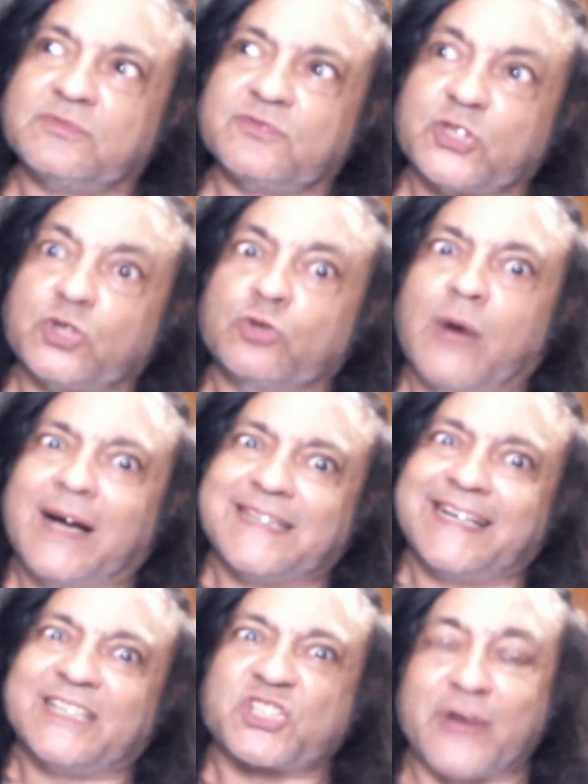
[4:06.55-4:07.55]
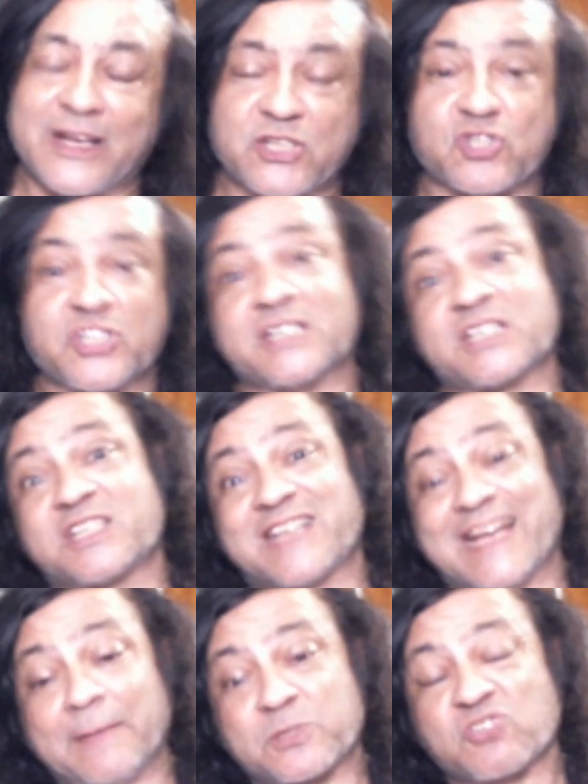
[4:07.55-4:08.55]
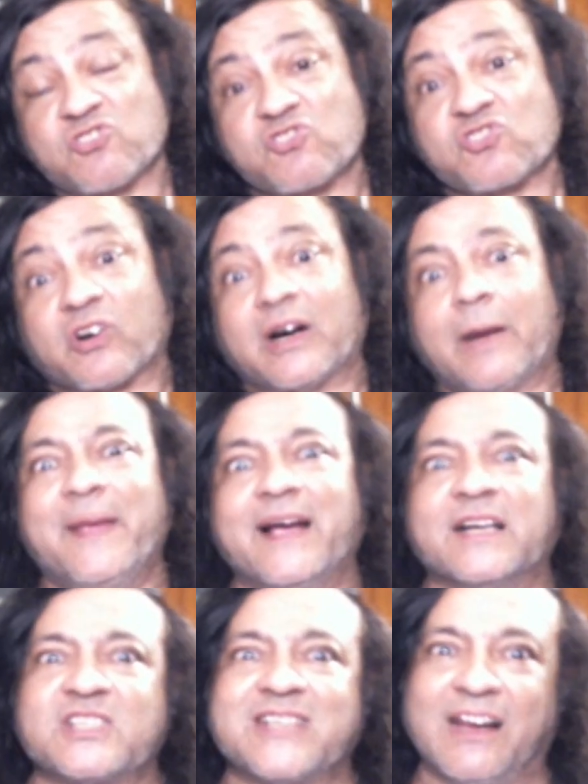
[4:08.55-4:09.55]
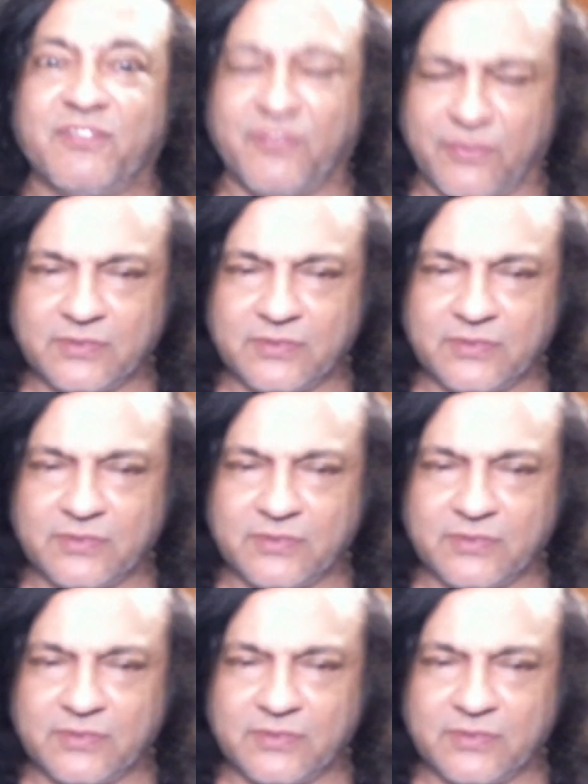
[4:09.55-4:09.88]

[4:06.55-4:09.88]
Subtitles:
For 2 hours at a stretch, she keeps scrubbing herself.